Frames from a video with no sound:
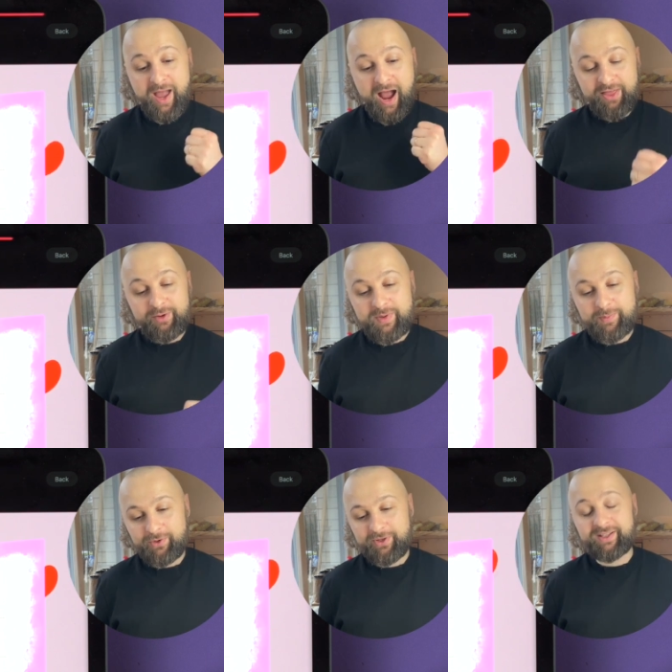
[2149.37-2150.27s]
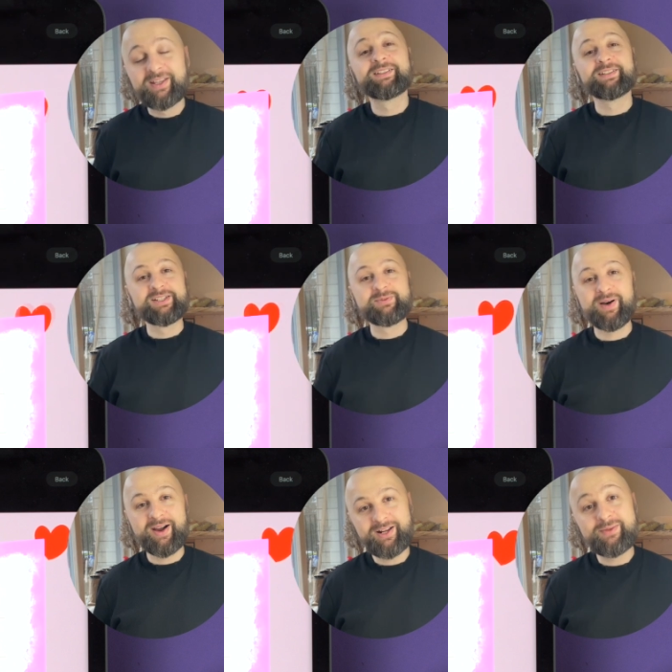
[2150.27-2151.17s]
other people can get
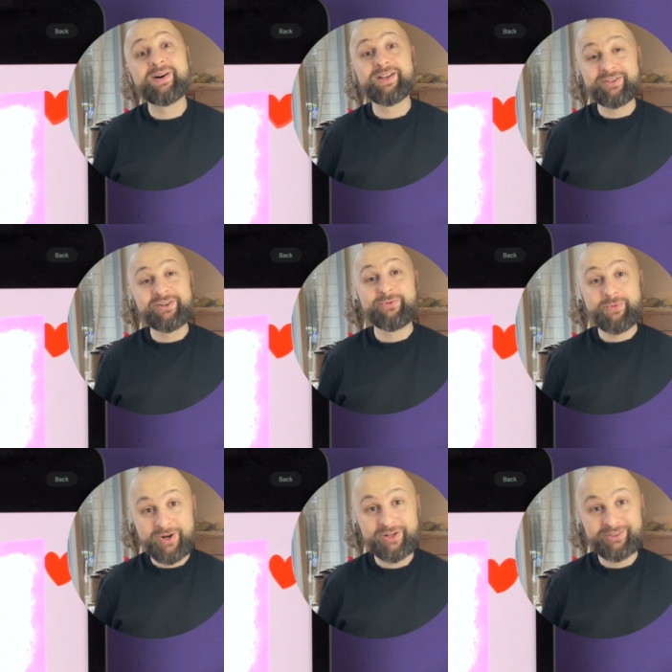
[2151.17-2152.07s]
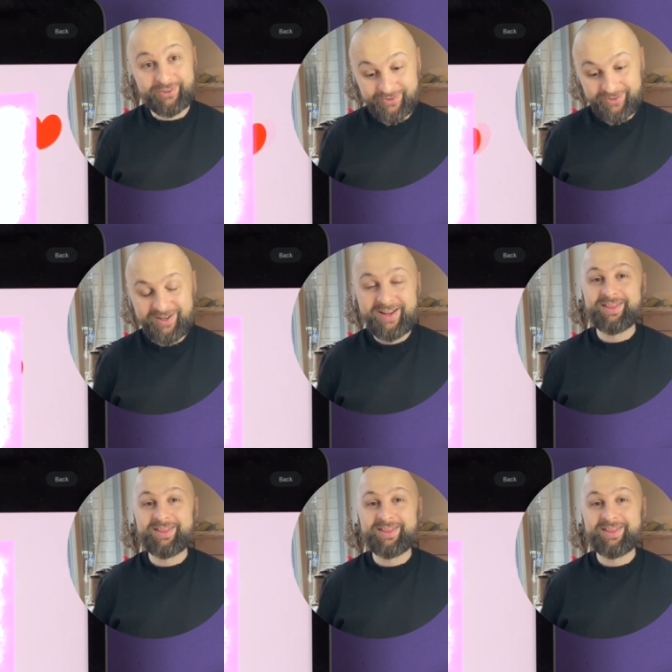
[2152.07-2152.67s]
inspired by your work too.